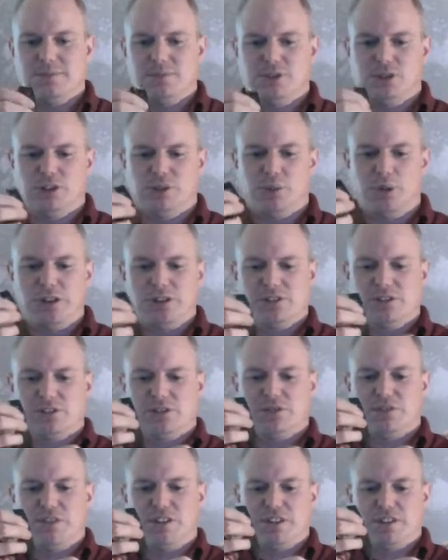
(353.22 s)
She wears
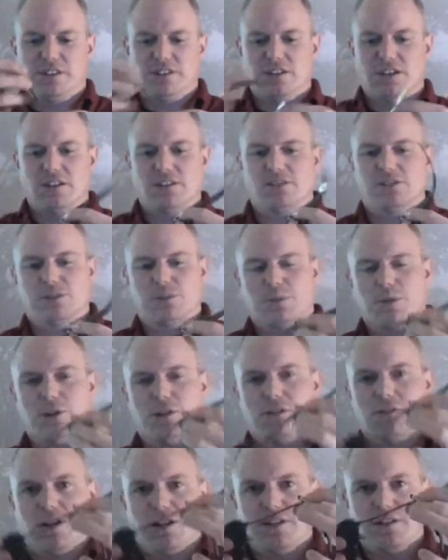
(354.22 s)
this fairly tight
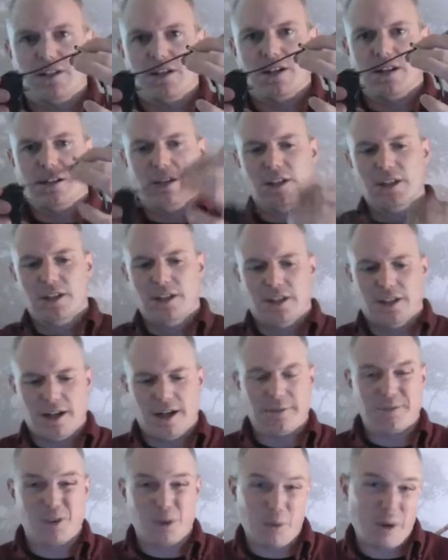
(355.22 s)
somewhere around there.
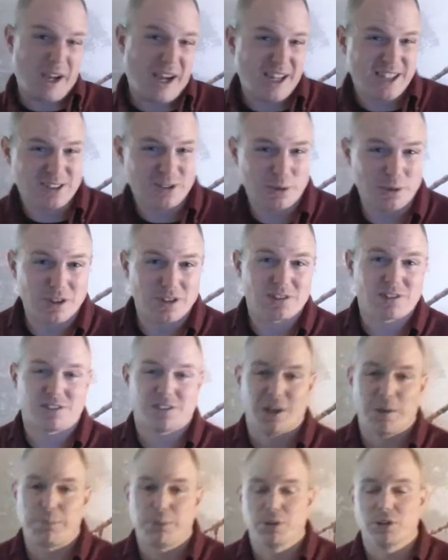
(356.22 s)
The way I do it
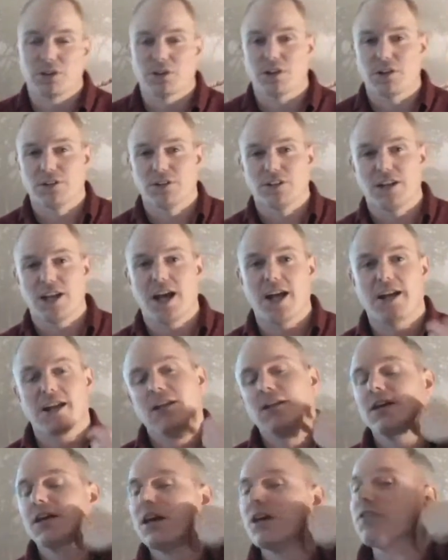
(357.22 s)
is I put it on her neck.
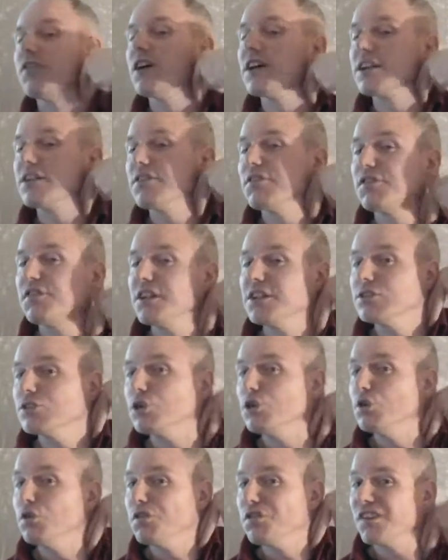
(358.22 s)
If I can fit
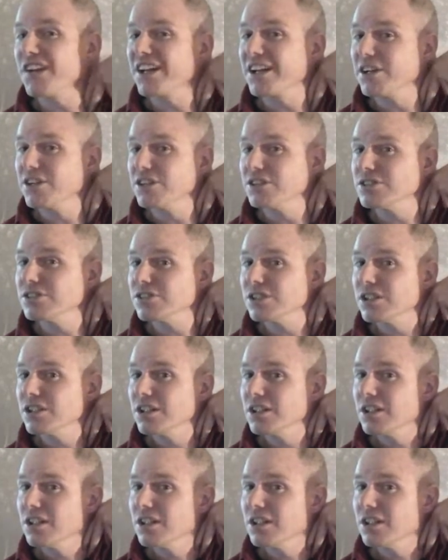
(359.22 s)
2 fingers